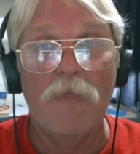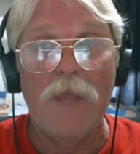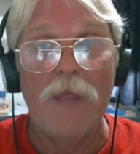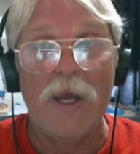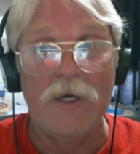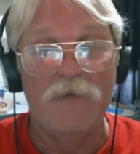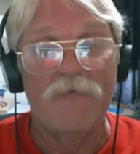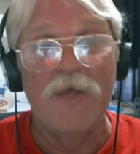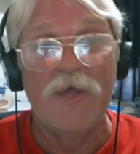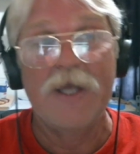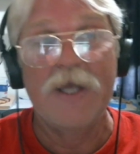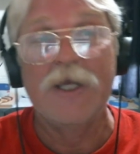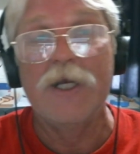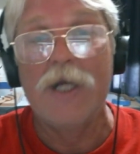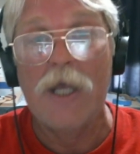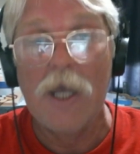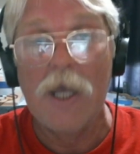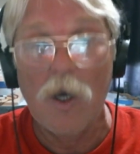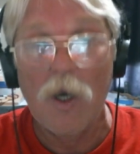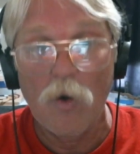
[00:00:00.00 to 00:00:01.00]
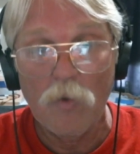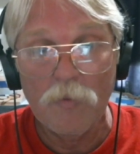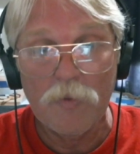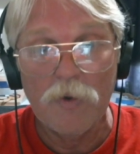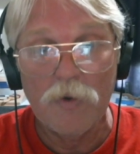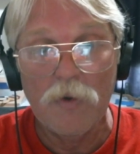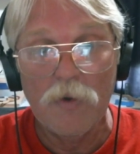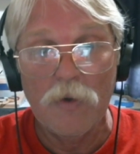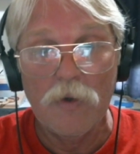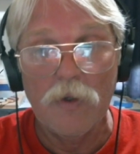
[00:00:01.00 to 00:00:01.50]
And if they can help,
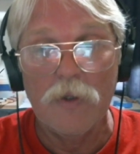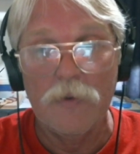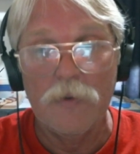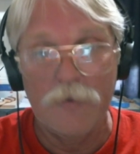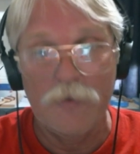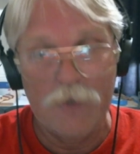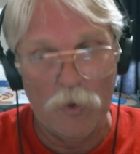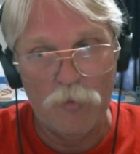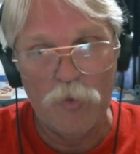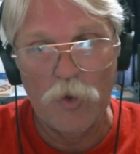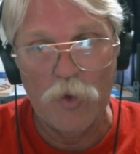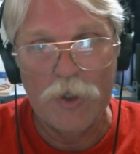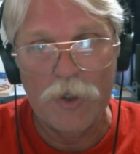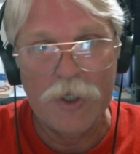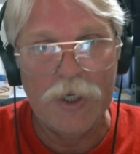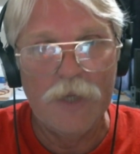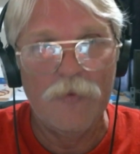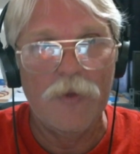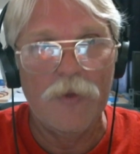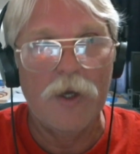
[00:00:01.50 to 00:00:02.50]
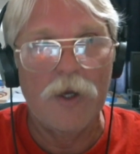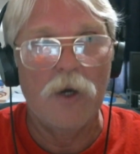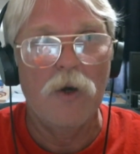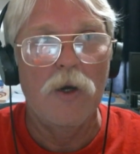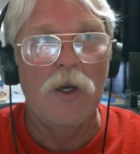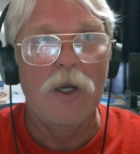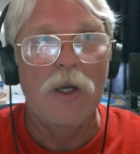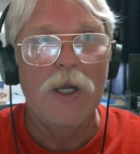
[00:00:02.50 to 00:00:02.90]
they'll put it in there.